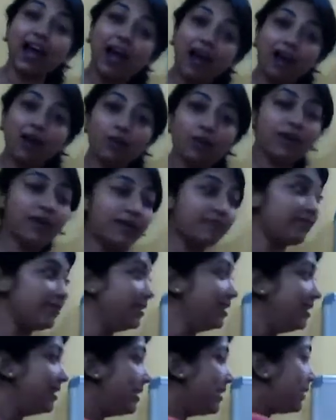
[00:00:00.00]
However,
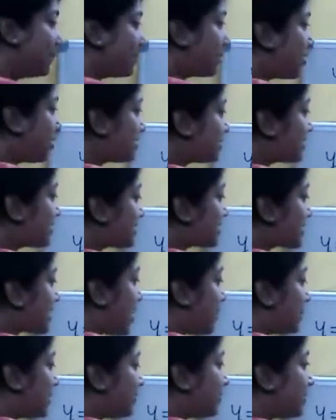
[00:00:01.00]
because this is
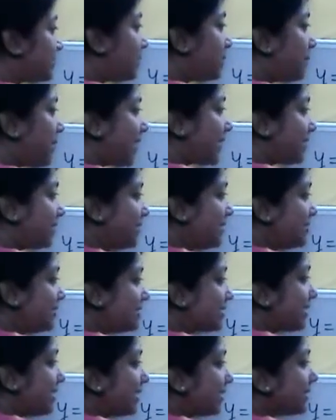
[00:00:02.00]
coming with a
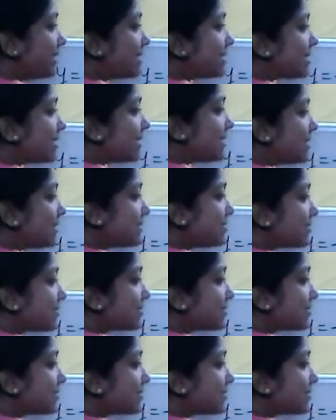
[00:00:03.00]
minus, this is